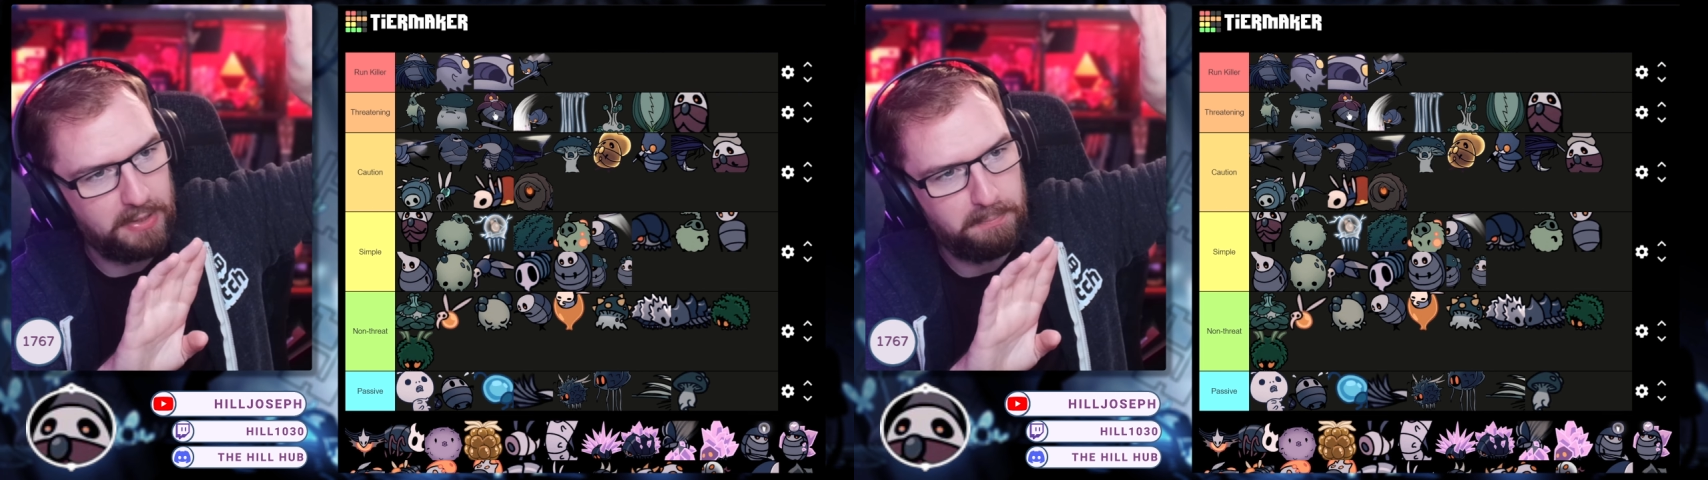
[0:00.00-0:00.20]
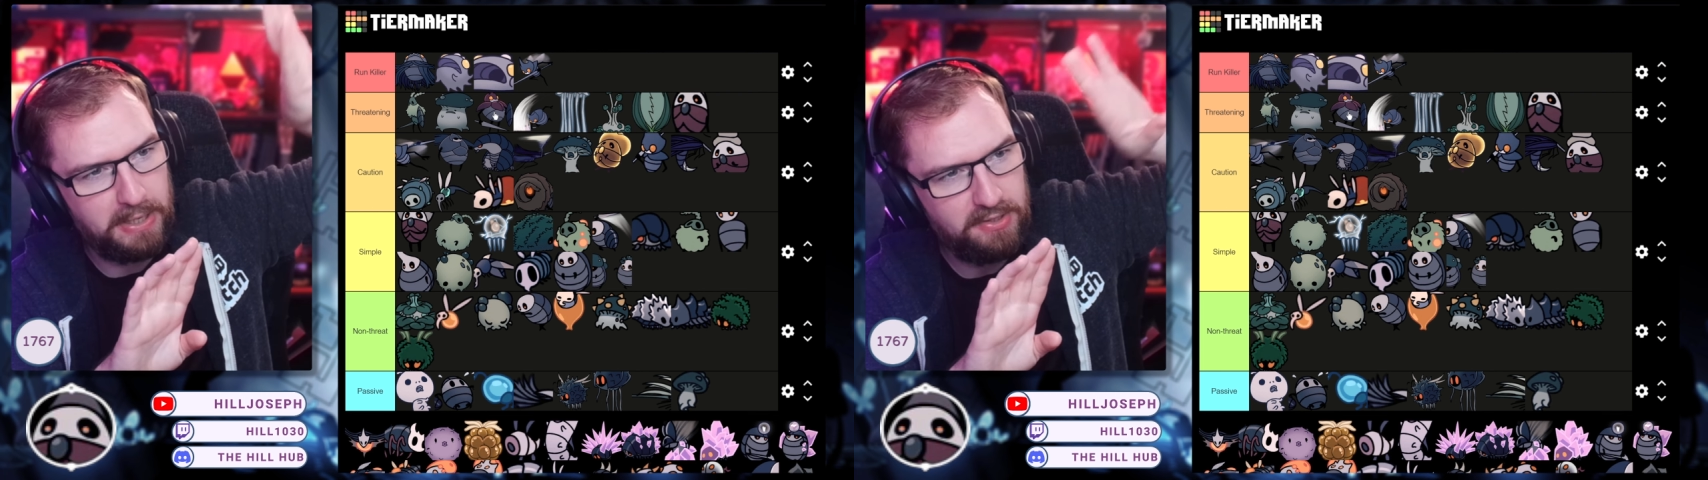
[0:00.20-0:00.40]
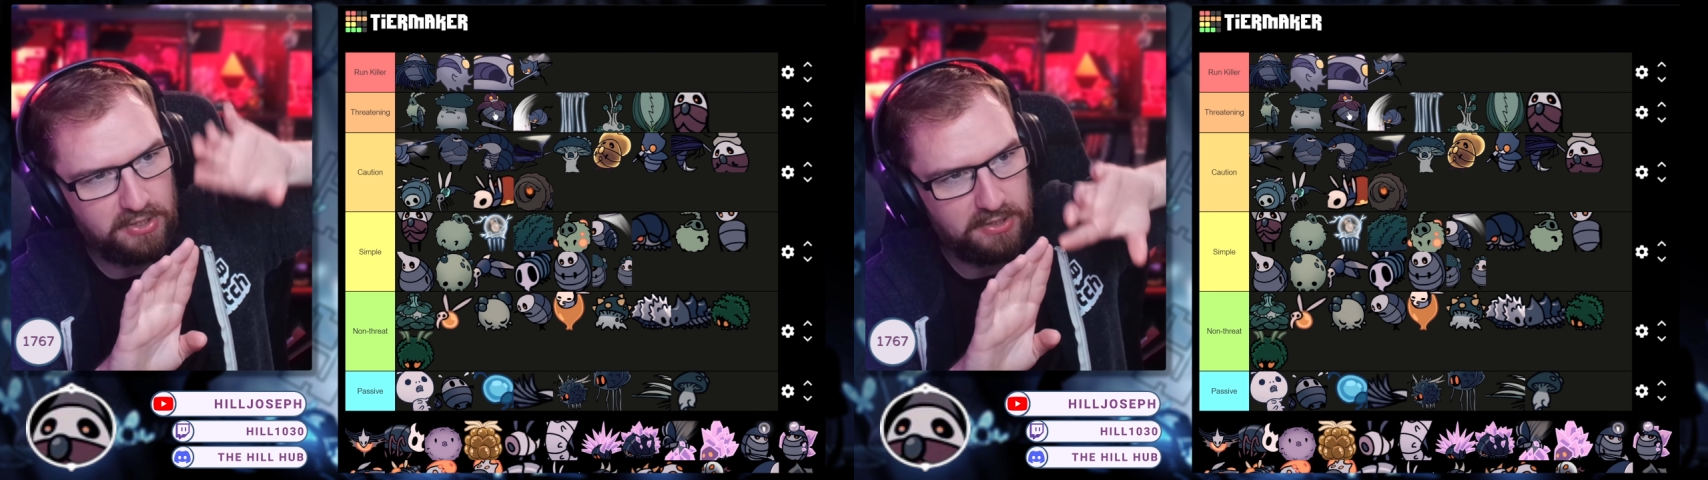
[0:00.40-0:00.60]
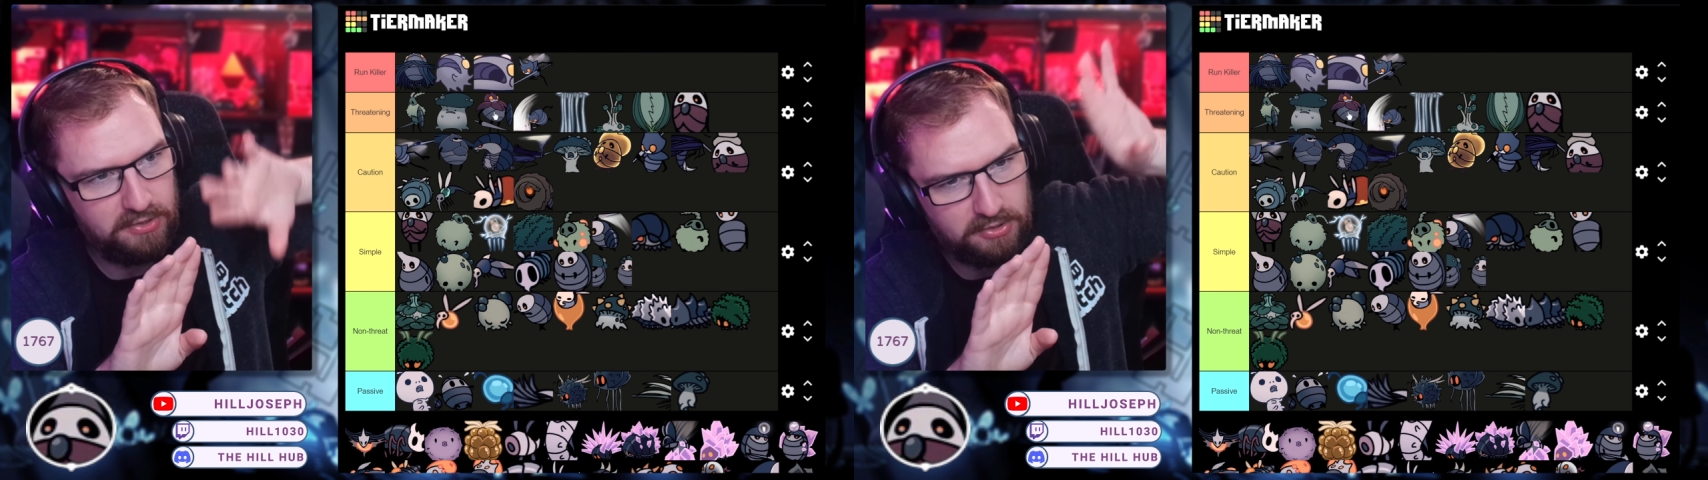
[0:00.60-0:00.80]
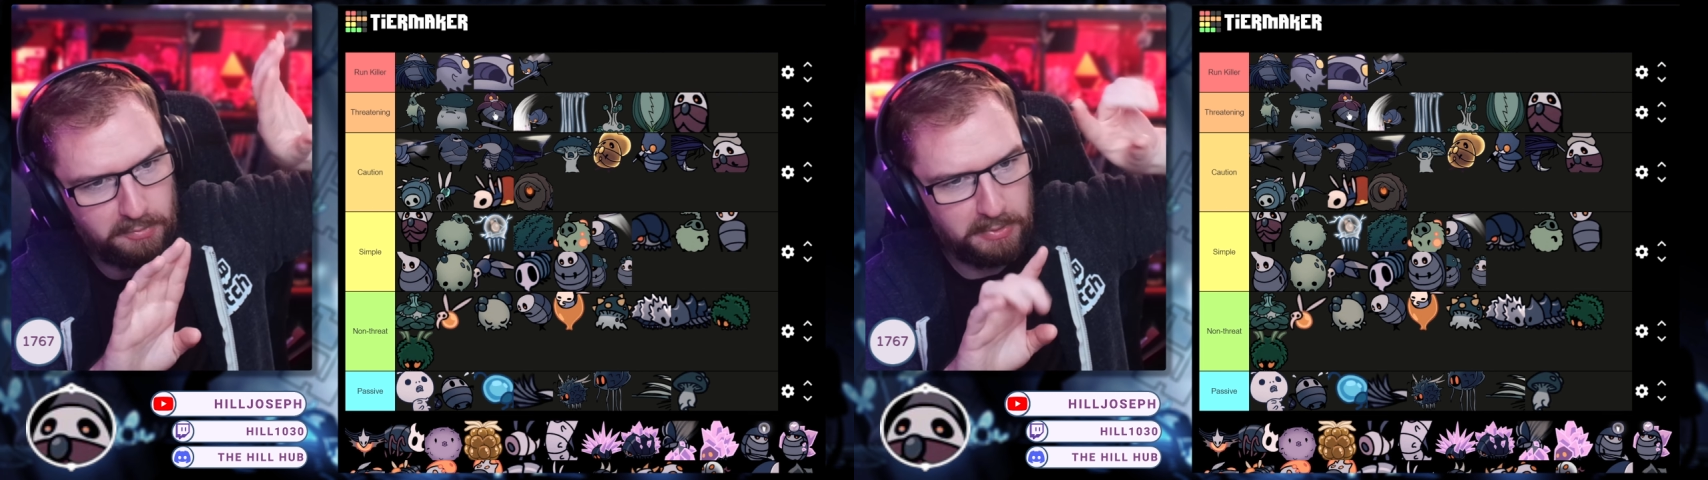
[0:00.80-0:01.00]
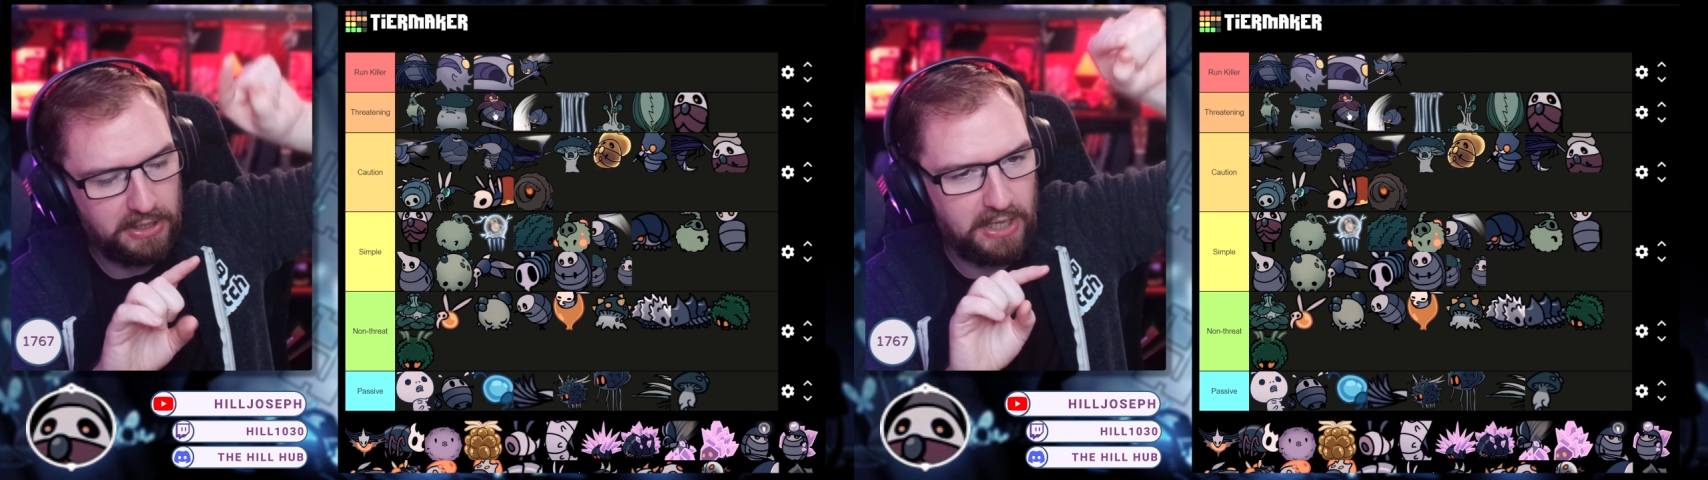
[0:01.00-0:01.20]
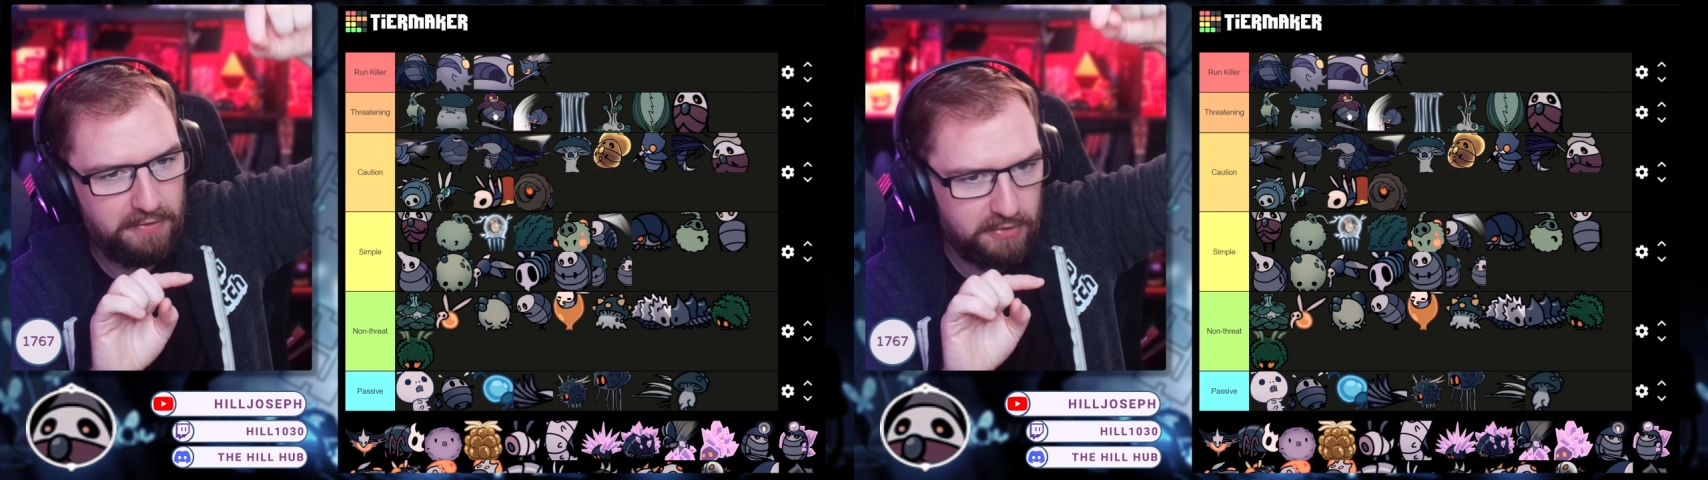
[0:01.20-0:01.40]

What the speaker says: bench is, just up on the left,